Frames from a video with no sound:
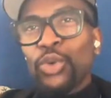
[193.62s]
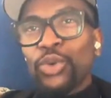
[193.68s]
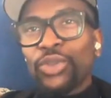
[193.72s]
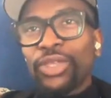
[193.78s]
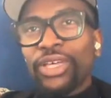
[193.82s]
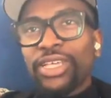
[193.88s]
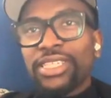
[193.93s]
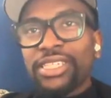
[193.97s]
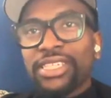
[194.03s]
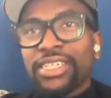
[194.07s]

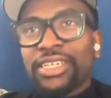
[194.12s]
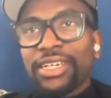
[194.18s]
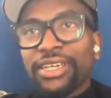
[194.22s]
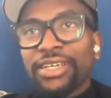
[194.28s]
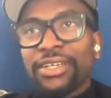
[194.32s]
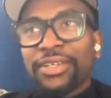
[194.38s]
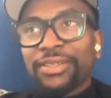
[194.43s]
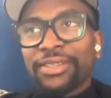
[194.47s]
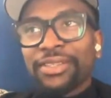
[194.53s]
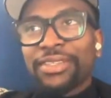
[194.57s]
that's
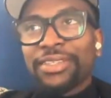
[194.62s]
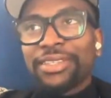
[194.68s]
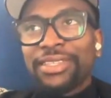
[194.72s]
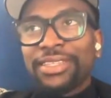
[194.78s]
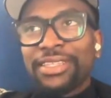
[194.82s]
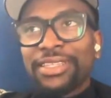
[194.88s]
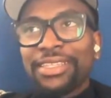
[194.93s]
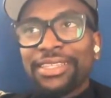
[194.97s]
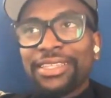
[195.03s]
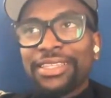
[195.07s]
a
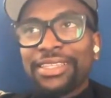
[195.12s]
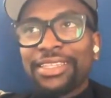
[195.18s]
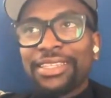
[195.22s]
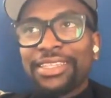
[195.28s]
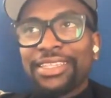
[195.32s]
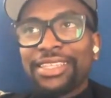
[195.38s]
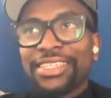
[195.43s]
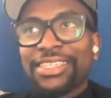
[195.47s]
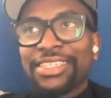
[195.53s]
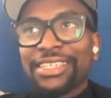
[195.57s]

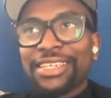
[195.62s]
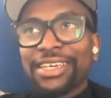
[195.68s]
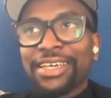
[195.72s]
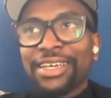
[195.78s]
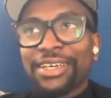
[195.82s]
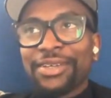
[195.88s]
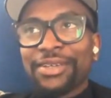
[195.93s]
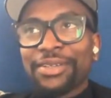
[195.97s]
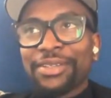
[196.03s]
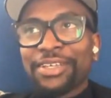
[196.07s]
that's
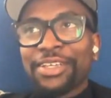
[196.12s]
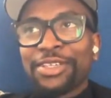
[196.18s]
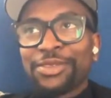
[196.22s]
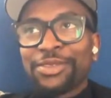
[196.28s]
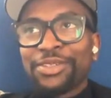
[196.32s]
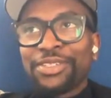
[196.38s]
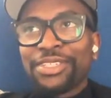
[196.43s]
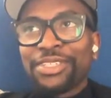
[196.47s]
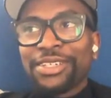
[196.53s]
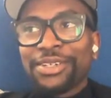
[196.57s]
an
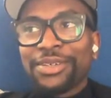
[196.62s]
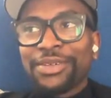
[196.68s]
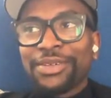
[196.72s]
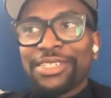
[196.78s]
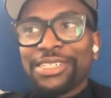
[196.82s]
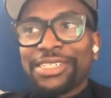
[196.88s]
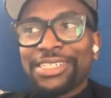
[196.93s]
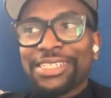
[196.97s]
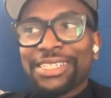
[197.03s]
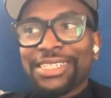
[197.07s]
interesting
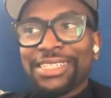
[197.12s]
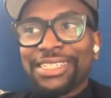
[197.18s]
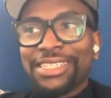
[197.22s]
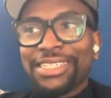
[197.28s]
question.